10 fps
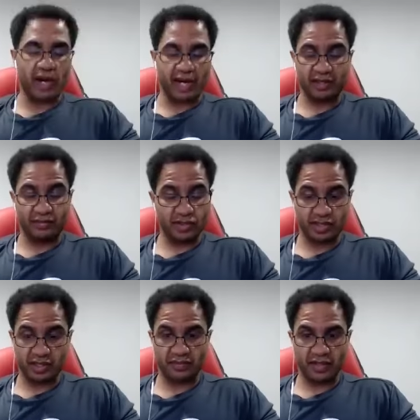thrive
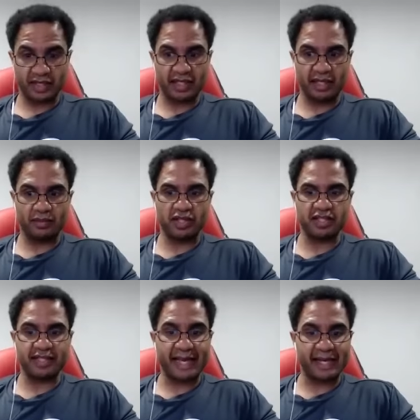on stuff like that,
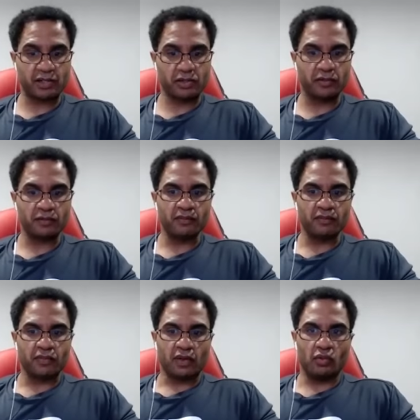because now
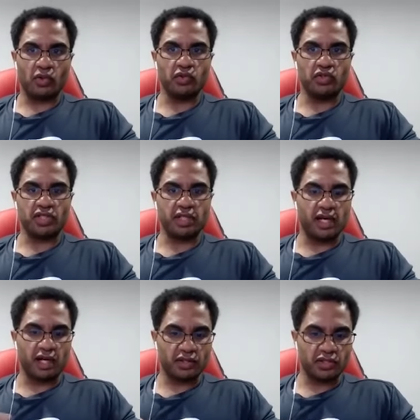when you see the
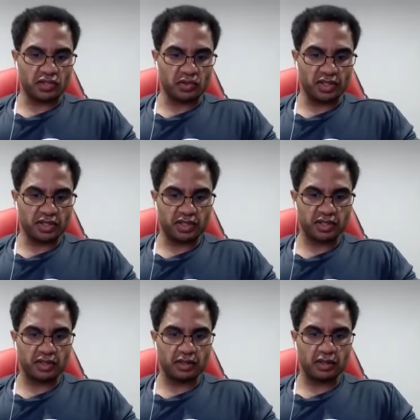other
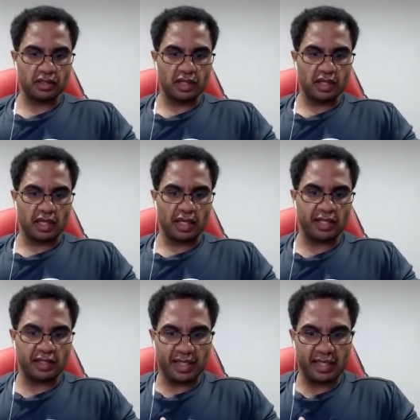students
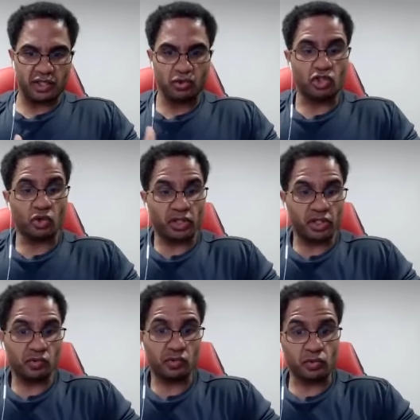and like you join
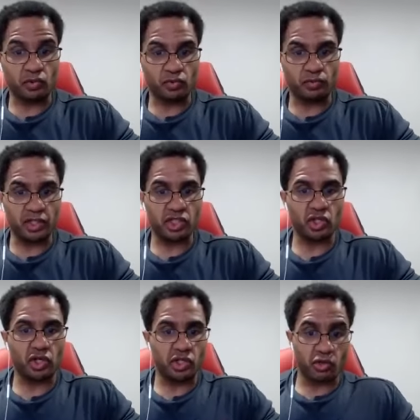the room and
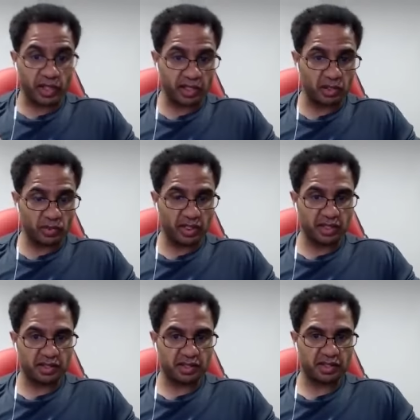start trading with
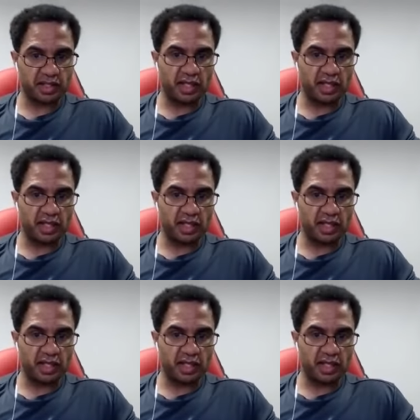us,